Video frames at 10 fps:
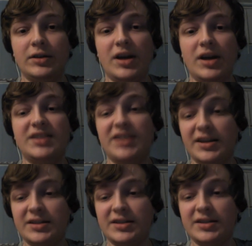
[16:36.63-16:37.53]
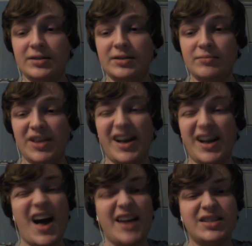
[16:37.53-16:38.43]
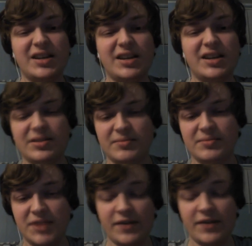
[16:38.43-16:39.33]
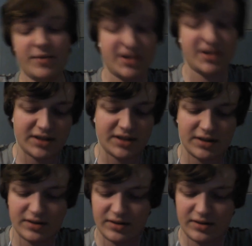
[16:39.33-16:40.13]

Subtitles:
a 6, but like a high 6, if that makes any sense.